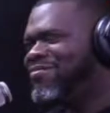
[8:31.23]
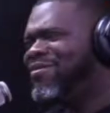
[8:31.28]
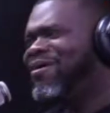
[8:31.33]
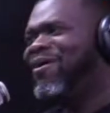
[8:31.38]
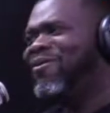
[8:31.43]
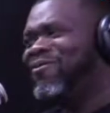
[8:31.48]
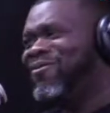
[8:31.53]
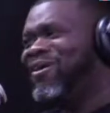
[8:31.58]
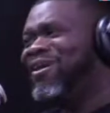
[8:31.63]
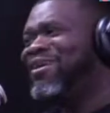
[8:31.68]

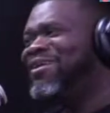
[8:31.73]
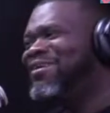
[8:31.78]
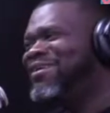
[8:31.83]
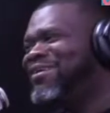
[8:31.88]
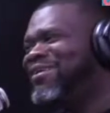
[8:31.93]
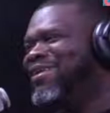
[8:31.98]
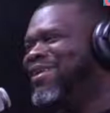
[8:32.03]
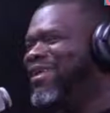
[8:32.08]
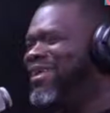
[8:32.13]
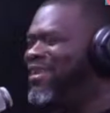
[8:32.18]
Okay,
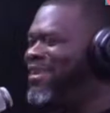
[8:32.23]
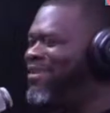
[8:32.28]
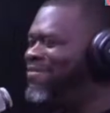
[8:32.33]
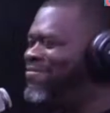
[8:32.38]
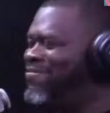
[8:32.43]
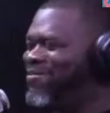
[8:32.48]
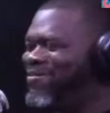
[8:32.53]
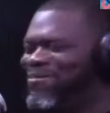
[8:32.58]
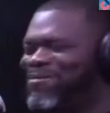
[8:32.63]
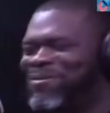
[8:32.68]
I ain't
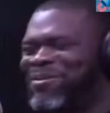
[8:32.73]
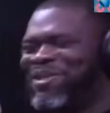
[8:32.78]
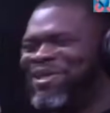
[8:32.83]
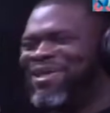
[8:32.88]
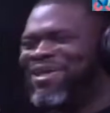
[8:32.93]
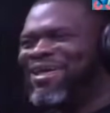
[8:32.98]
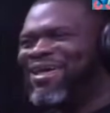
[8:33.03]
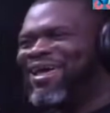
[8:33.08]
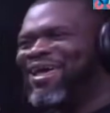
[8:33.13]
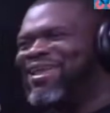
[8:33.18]

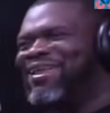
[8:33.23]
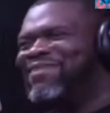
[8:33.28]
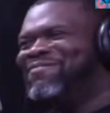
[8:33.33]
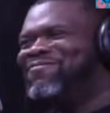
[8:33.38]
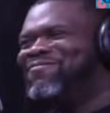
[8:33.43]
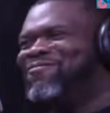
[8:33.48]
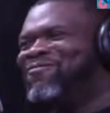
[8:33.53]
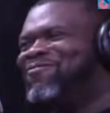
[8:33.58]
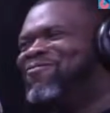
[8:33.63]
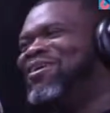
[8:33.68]

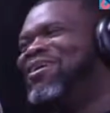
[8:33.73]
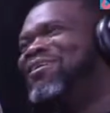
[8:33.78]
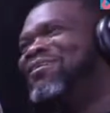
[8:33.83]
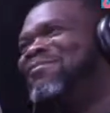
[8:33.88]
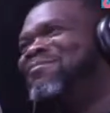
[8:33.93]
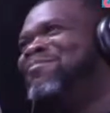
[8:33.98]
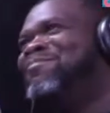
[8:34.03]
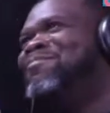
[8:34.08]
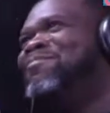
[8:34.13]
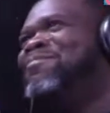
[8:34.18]
even.
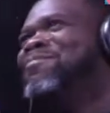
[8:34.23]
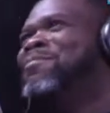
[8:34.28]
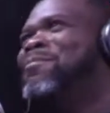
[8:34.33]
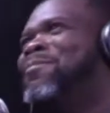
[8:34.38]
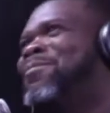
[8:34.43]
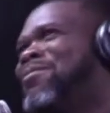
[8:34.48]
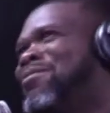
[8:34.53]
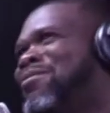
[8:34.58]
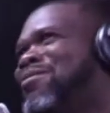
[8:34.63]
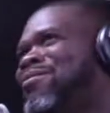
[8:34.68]
Well,
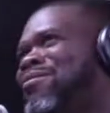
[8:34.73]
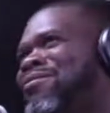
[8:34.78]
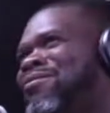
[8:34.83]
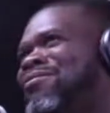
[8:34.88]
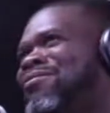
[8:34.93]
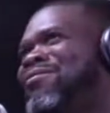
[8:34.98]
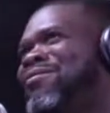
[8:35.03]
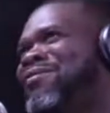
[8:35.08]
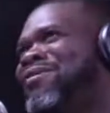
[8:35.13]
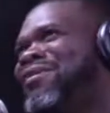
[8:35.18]

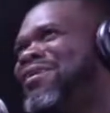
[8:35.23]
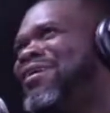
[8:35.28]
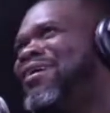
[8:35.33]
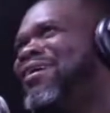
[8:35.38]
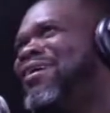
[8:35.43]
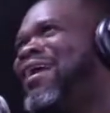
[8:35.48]
yeah,